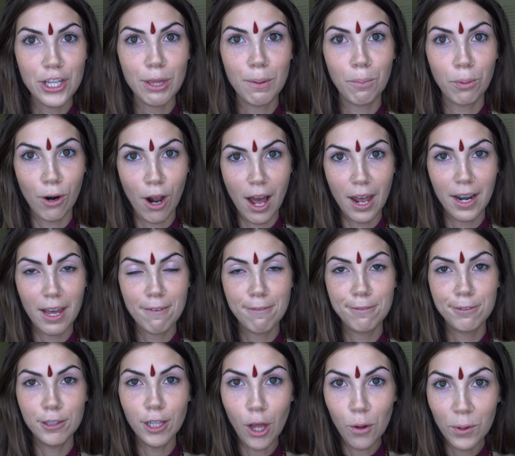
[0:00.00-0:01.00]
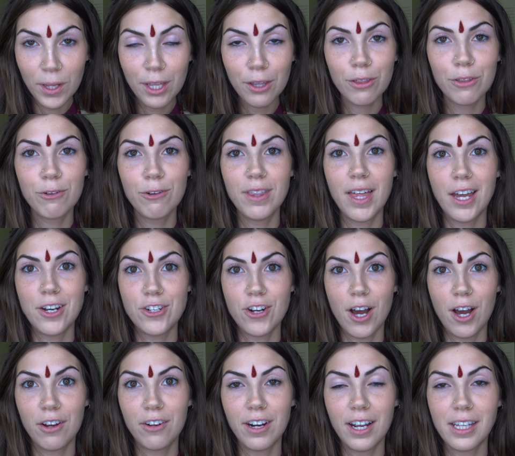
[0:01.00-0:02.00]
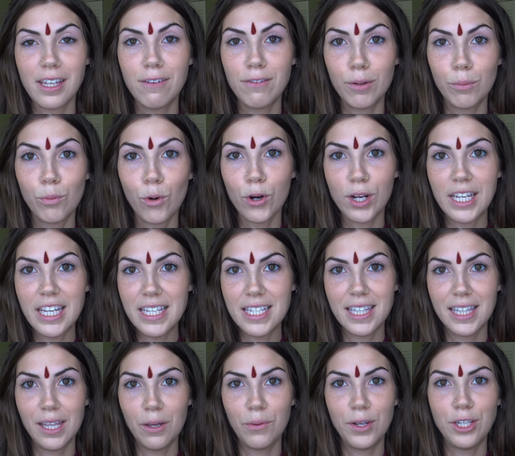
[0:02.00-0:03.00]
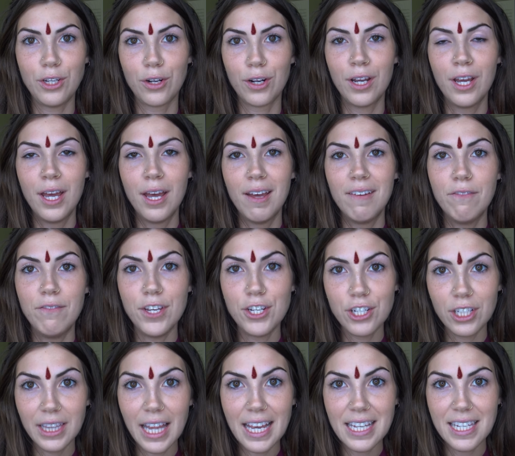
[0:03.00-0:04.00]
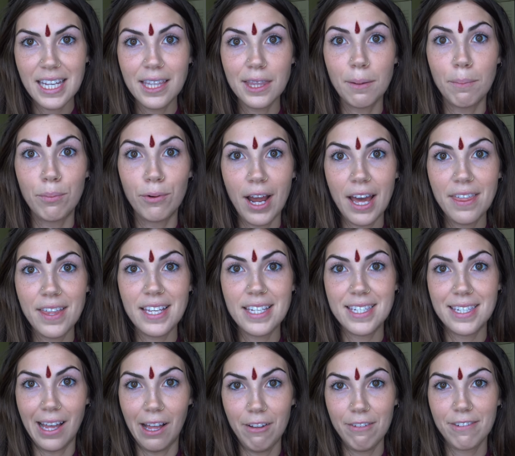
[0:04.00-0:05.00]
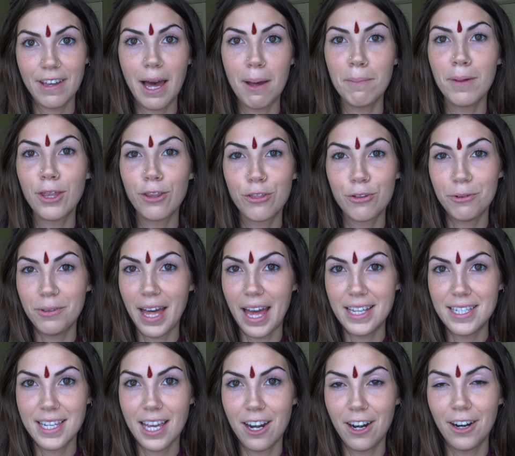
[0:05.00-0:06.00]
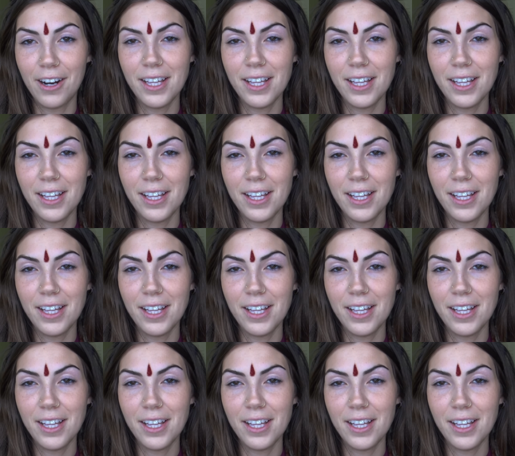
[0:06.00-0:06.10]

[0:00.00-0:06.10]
the prana flowing through that chakra even more easily when you're visualizing the breath itself coming through that center.